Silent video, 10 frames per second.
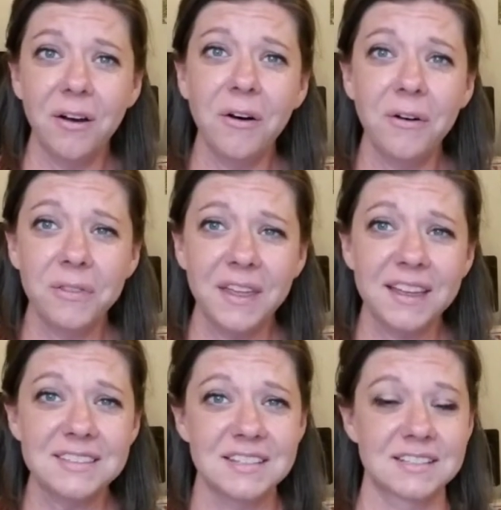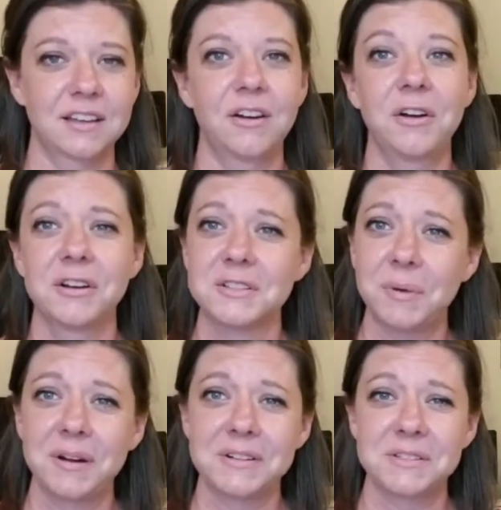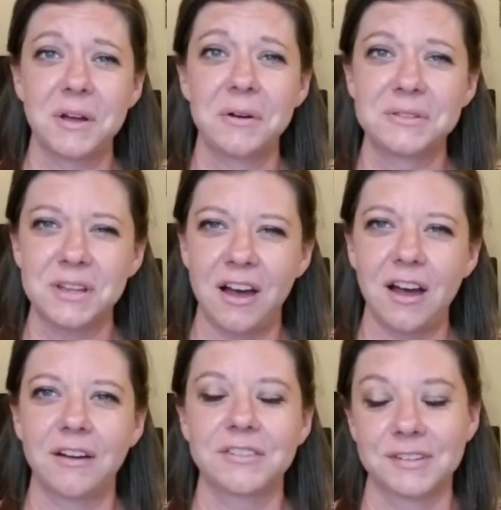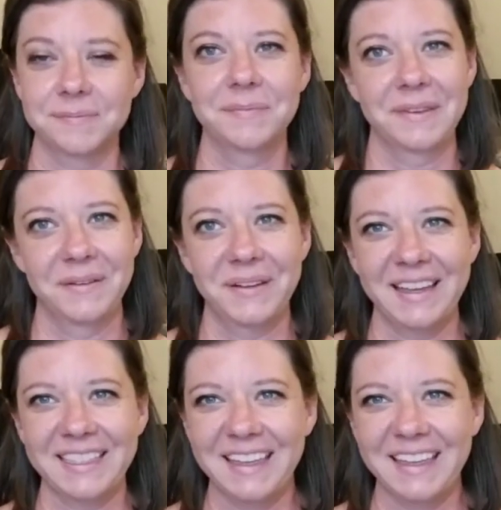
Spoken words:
oh thanks, and he's like, oh your sweater's so soft. Okay,